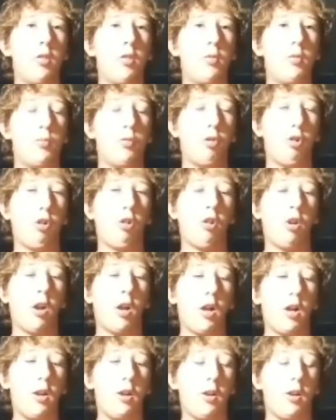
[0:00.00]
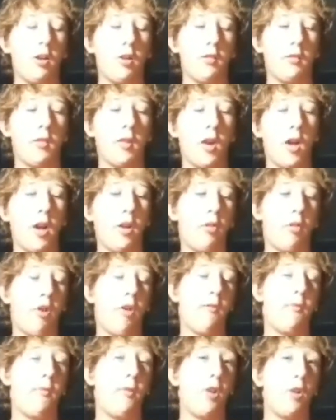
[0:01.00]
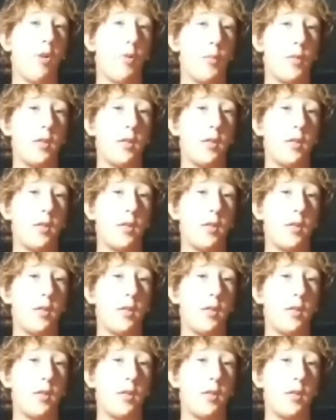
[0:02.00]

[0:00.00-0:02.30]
Borderline, because I don't know if you don't want me